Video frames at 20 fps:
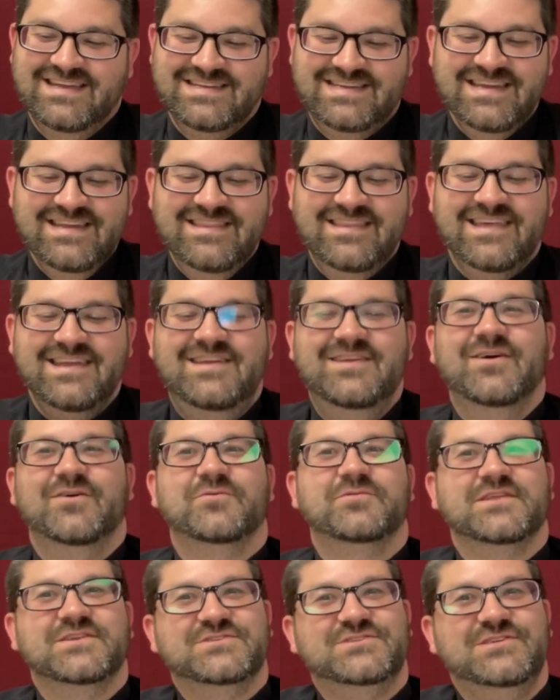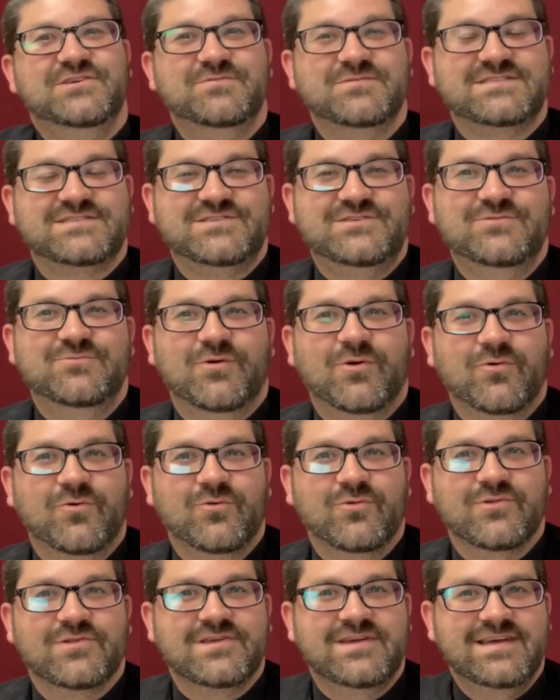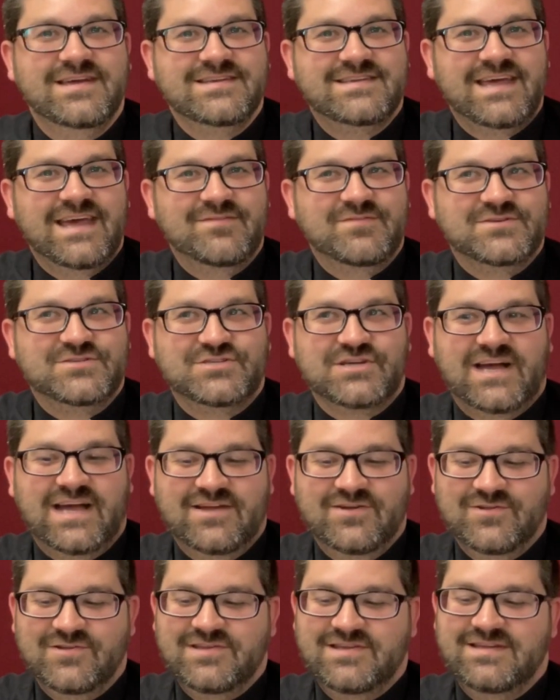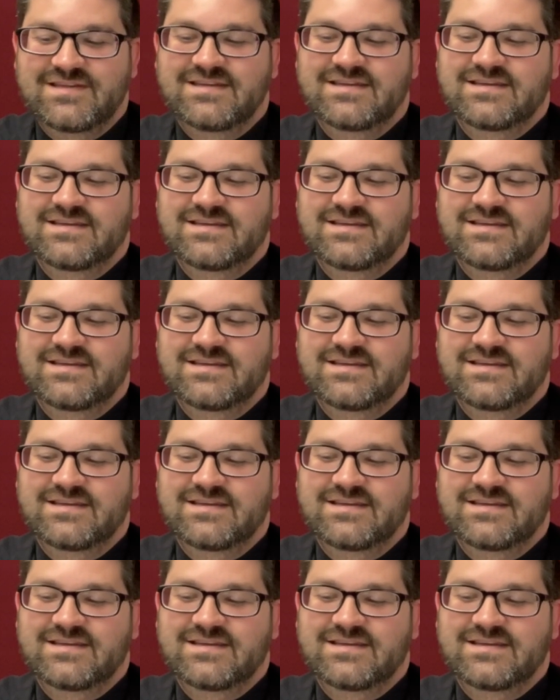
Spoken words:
Didn't they know that she was too old to have a child?